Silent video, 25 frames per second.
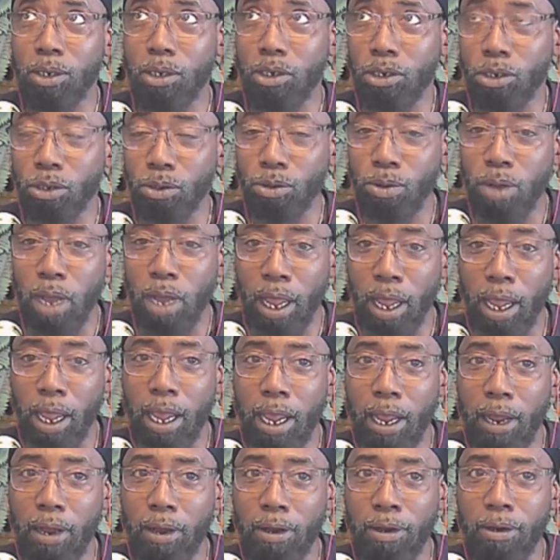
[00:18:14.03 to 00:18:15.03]
do
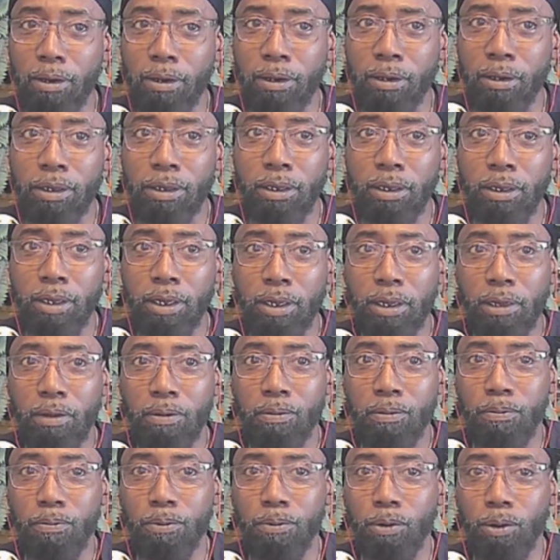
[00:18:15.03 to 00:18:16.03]
hair
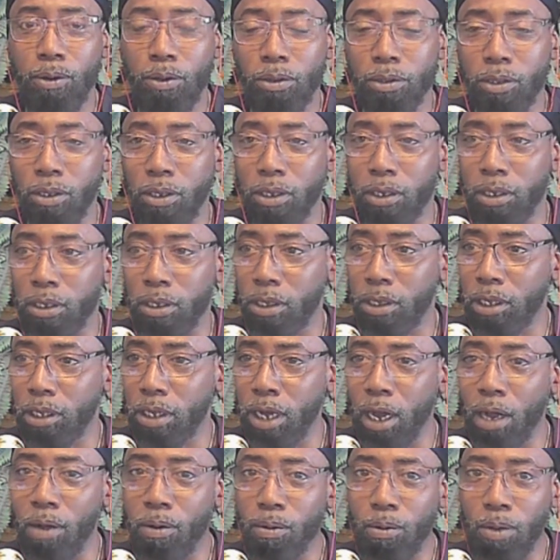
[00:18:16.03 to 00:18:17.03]
for the
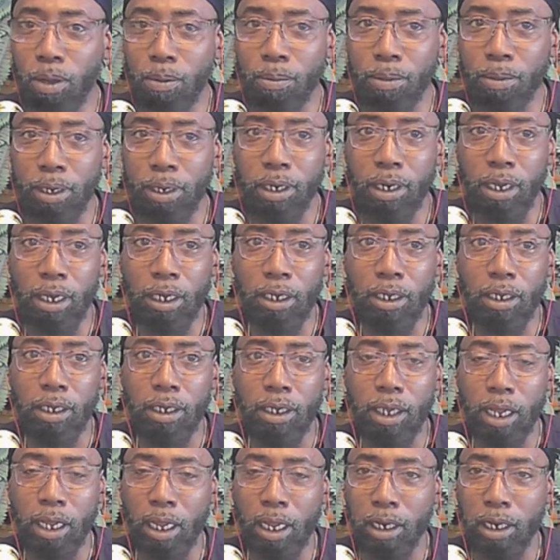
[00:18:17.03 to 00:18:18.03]
young
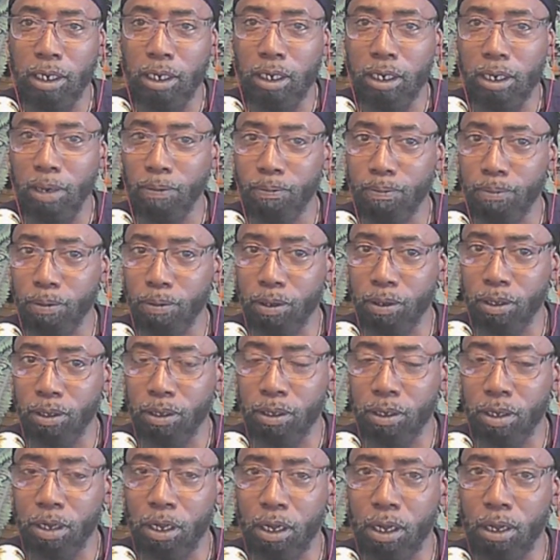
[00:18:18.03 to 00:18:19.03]
women and different
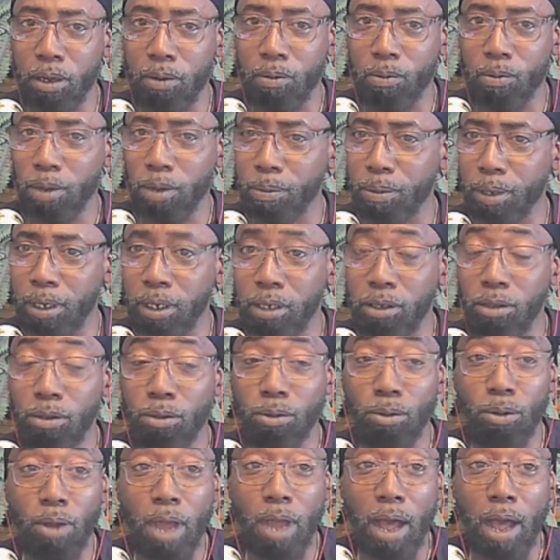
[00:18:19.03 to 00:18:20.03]
women
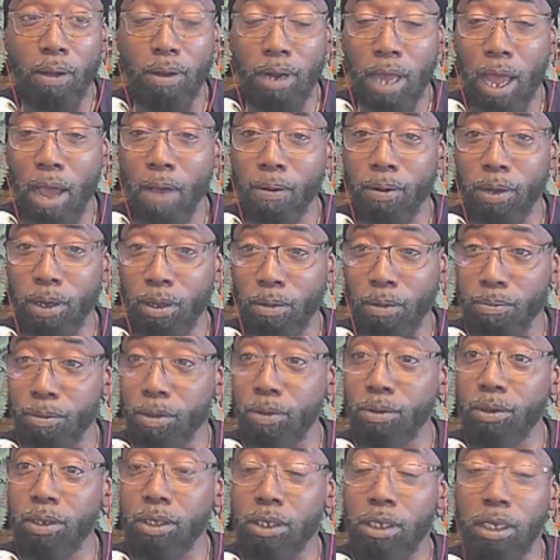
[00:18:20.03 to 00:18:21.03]
throughout our
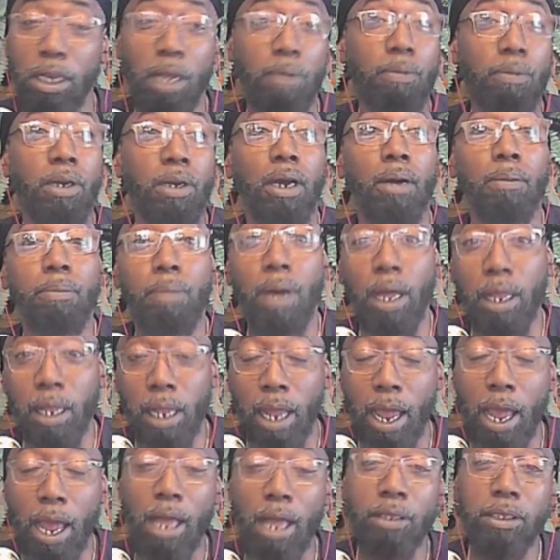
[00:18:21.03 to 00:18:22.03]
community. They would come by the
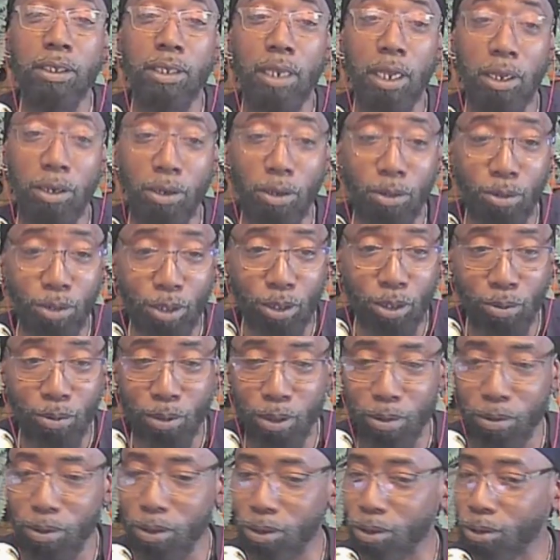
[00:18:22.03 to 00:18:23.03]
house, and I know she
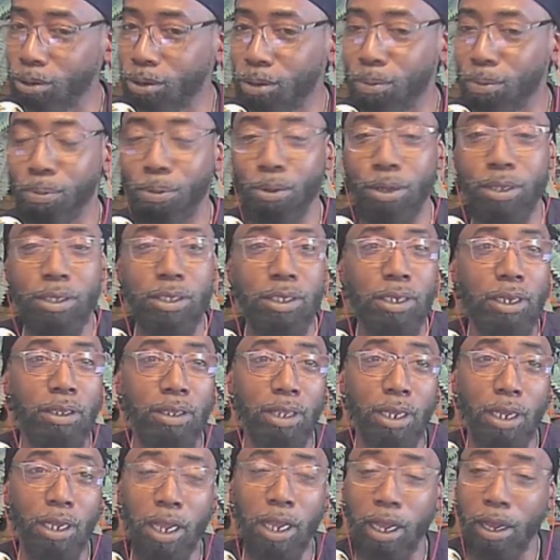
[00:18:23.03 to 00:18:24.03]
would do the pressing of
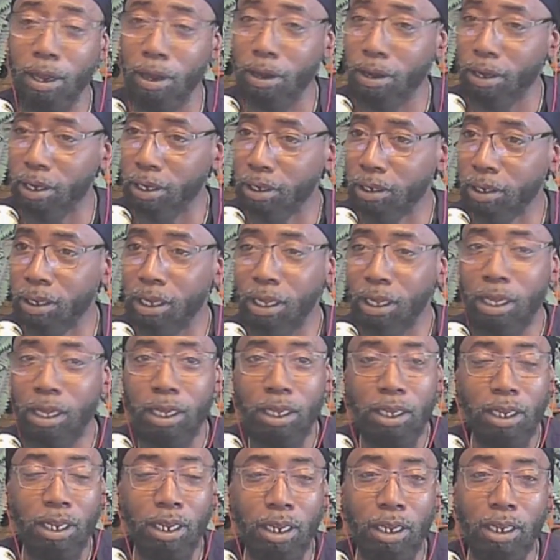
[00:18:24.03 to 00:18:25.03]
their hair
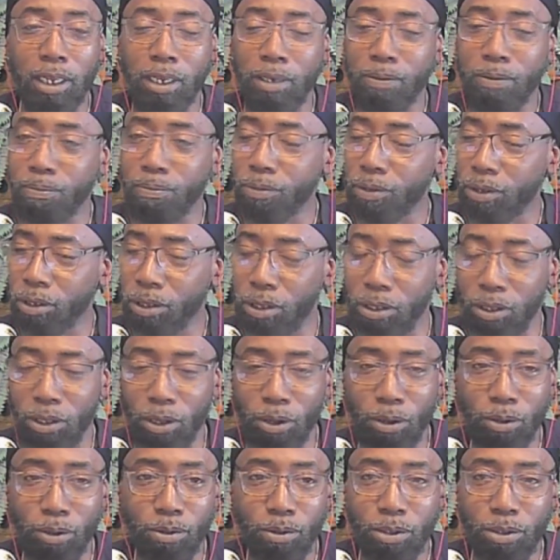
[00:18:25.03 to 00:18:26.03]
and
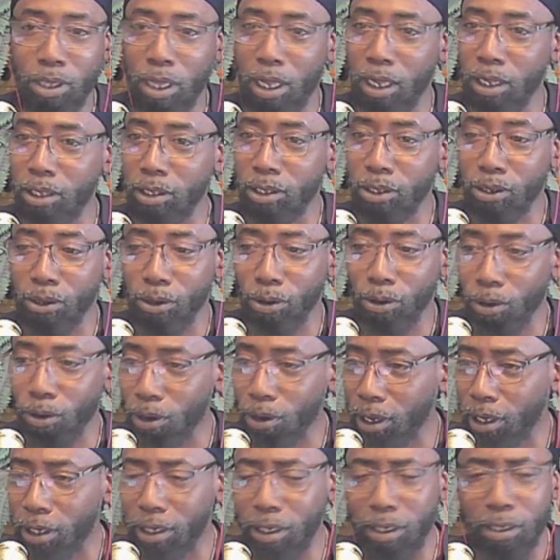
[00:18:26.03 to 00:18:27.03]
those things,
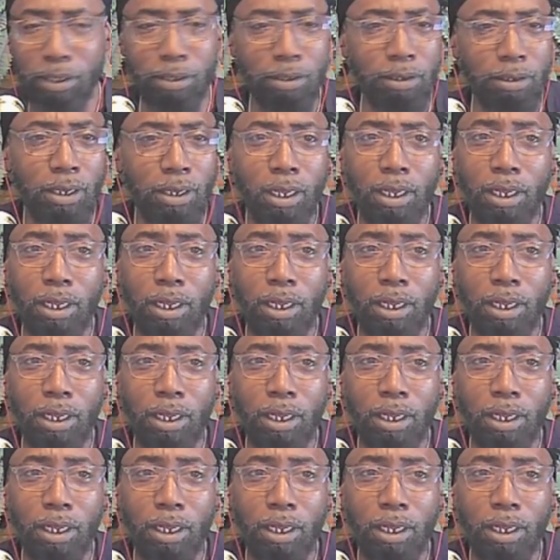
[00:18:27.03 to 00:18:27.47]
curling. And